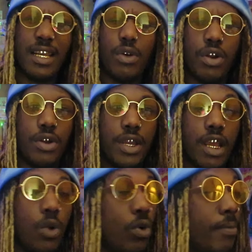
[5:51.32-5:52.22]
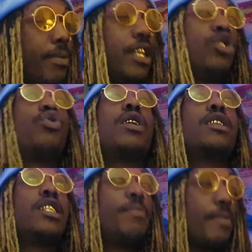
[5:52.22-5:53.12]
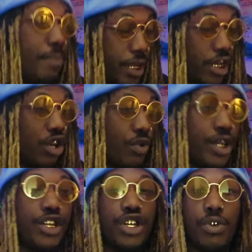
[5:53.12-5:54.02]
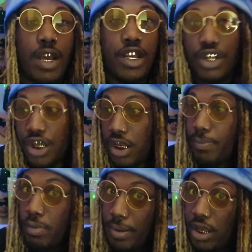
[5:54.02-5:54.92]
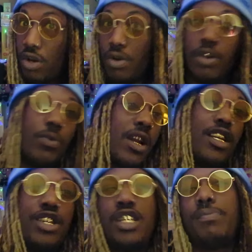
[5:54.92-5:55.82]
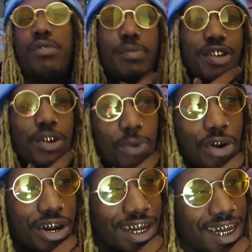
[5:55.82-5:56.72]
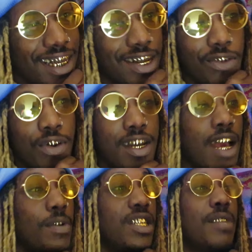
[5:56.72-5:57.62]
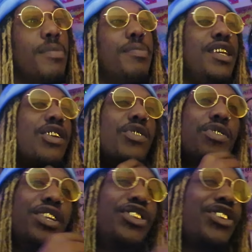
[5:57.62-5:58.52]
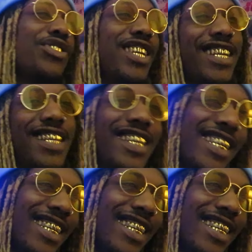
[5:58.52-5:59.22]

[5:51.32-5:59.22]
Hold on, nigga. I don't want me and Tron sipping Pinot Grigio. I used to sip Propel. On what I used to sip Propel water, nigga. Well, now we sipping Pinot Grigio, nigga.